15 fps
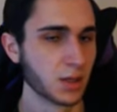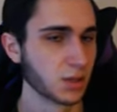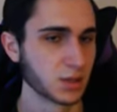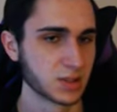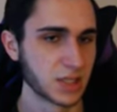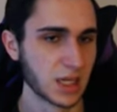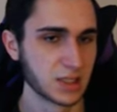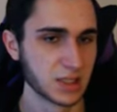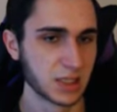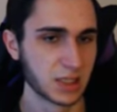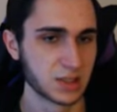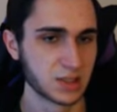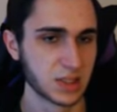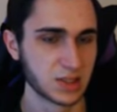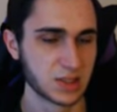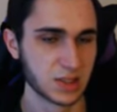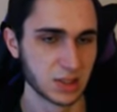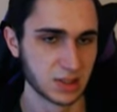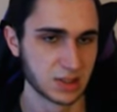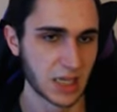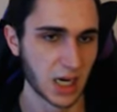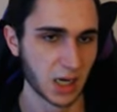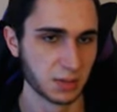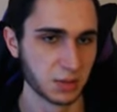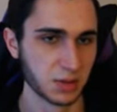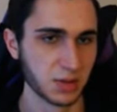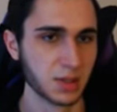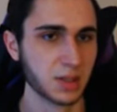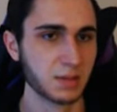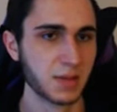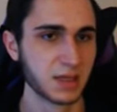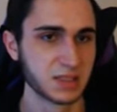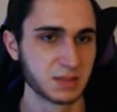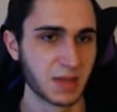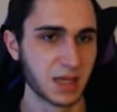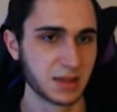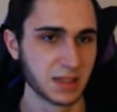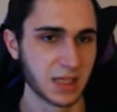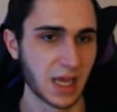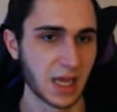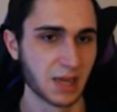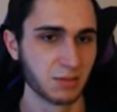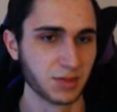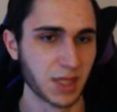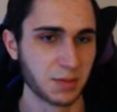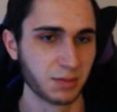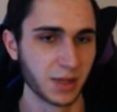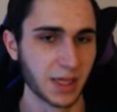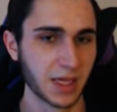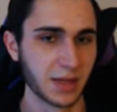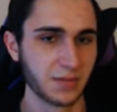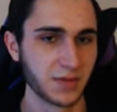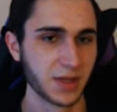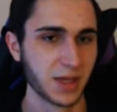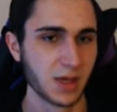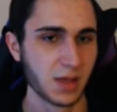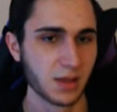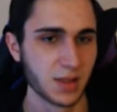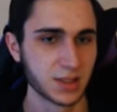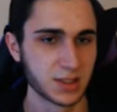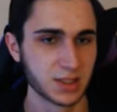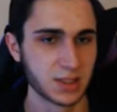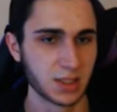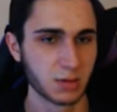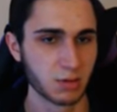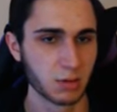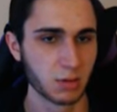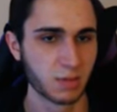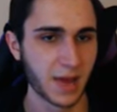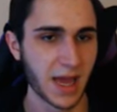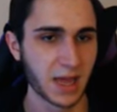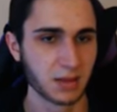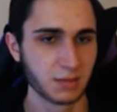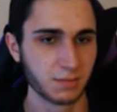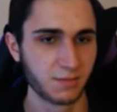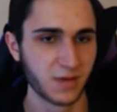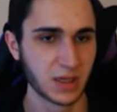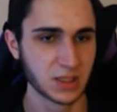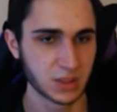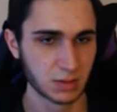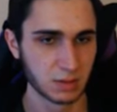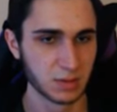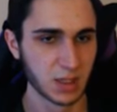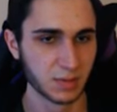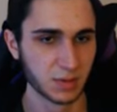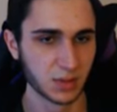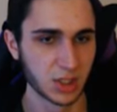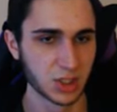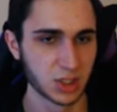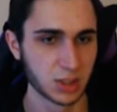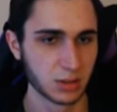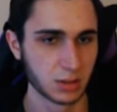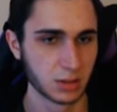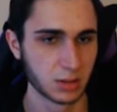say is inconsistent and terrible, and it makes them hate the game when they play it. This is the Robopat Phase 3 manipulation.